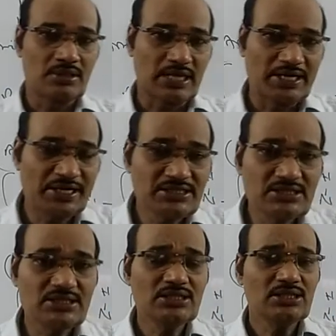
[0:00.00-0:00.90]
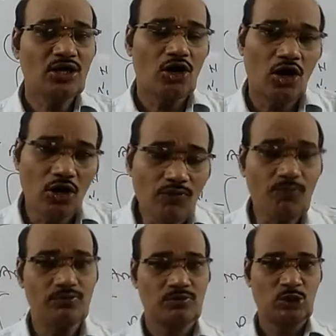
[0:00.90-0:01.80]
tendency
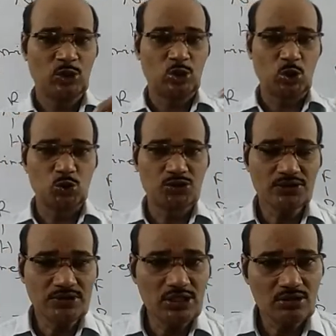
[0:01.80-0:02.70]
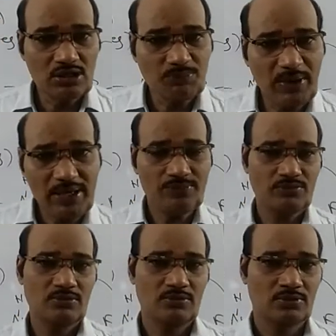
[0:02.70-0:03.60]
of losing the electron pair
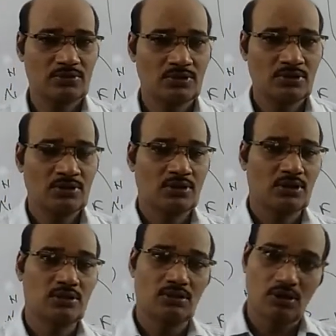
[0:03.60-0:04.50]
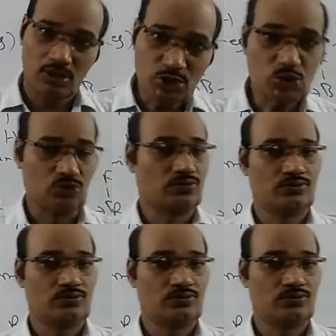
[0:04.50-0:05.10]
and also